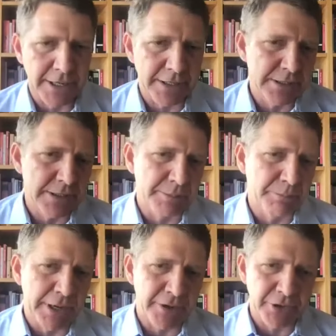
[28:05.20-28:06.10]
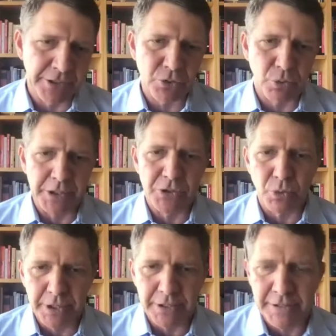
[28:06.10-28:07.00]
and did better in twenty
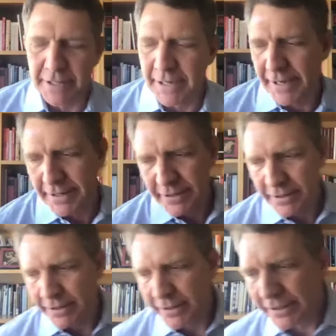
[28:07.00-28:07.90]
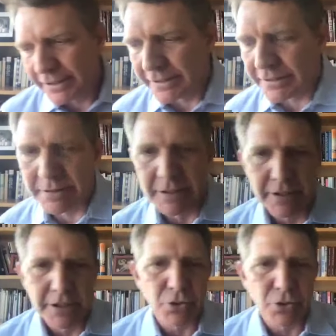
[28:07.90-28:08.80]
twenty than they had in
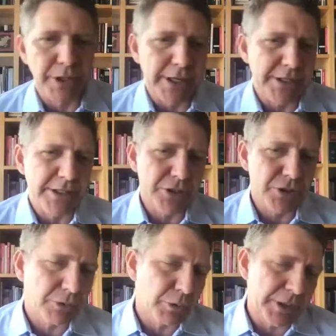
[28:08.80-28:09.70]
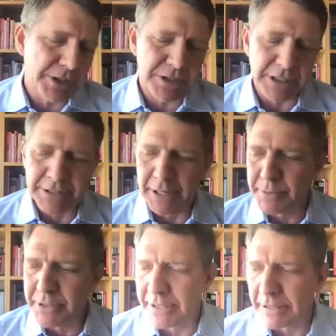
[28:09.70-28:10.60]
twenty eighteen. So that would be just an
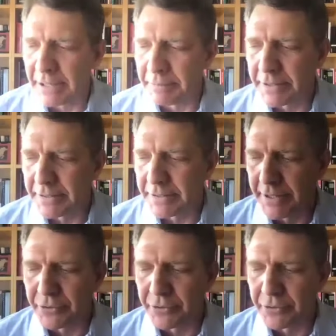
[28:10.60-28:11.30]
update. Uh, the, the